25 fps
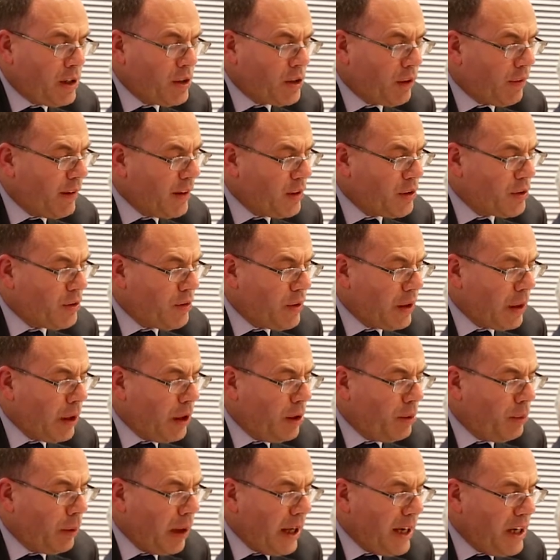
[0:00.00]
director of the
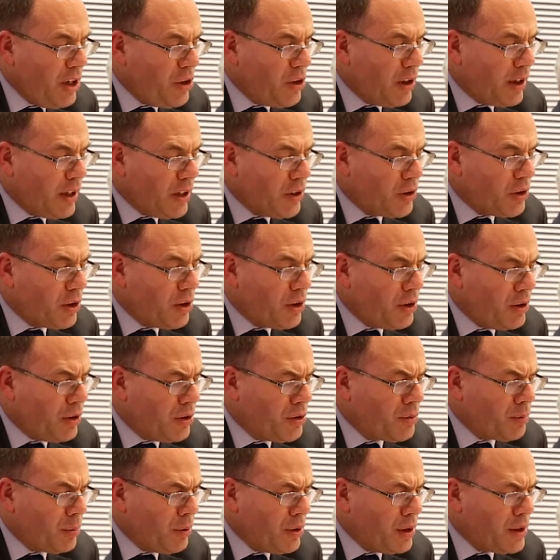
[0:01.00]
Global Aging Institute,
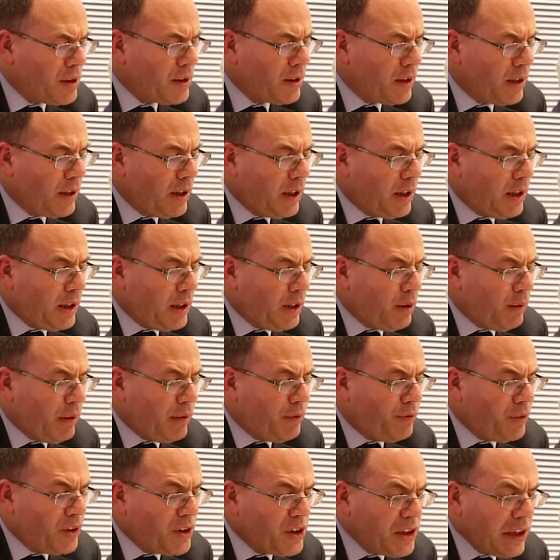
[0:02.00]
has put it,
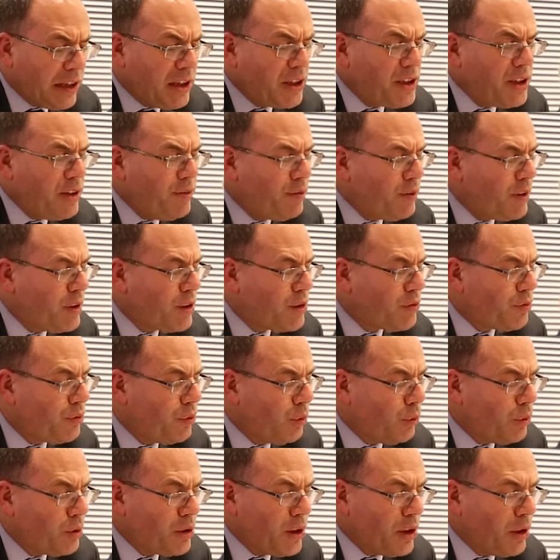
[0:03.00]
when fertility first
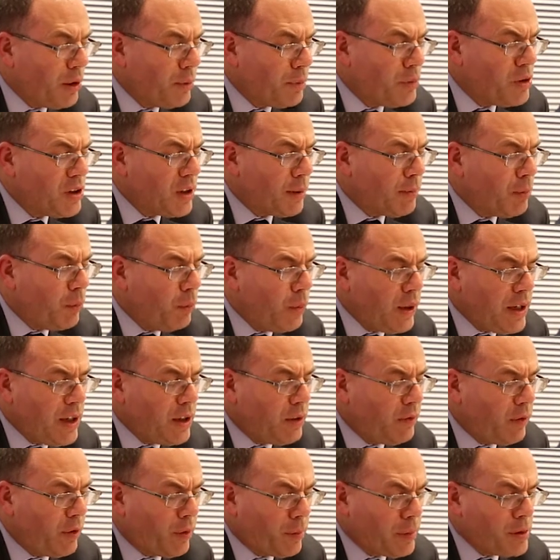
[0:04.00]
falls, it opens up a
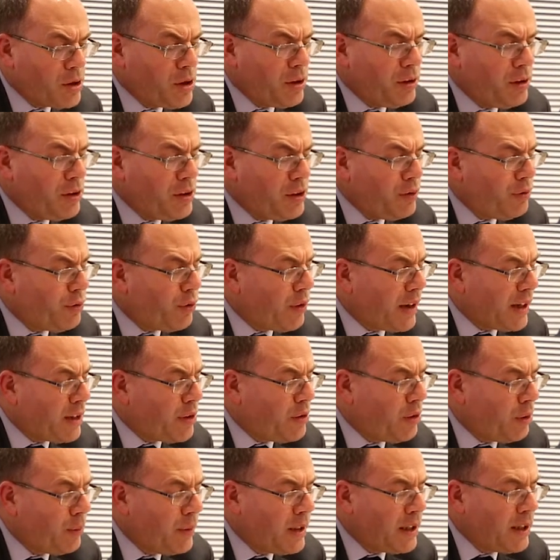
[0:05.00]
window of opportunity for
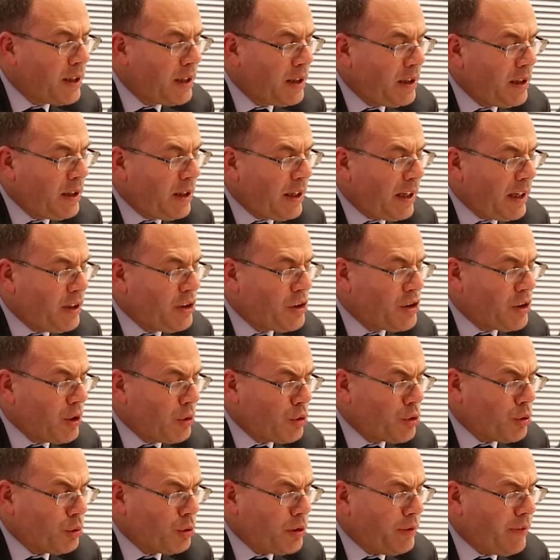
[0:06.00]
economic and
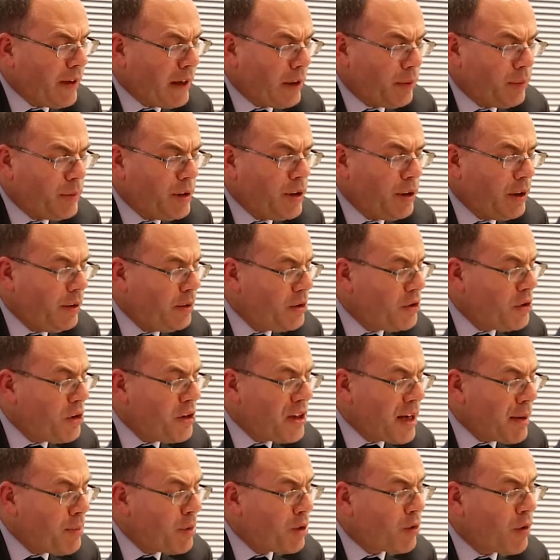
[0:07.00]
social development known as the
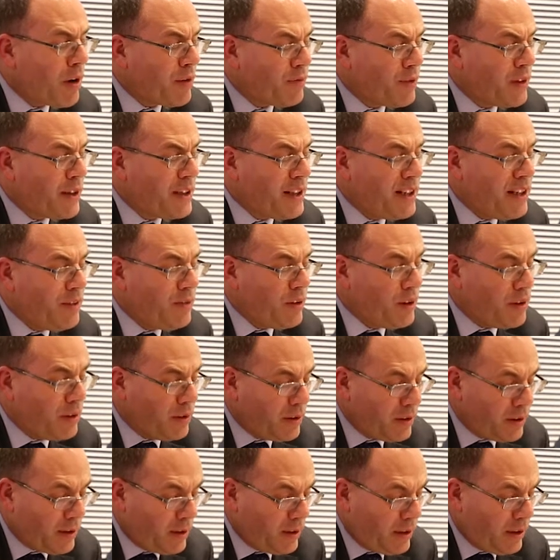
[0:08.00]
demographic
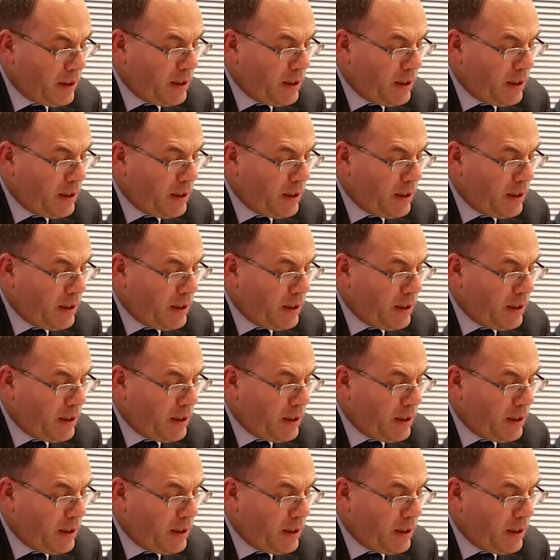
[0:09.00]
dividend.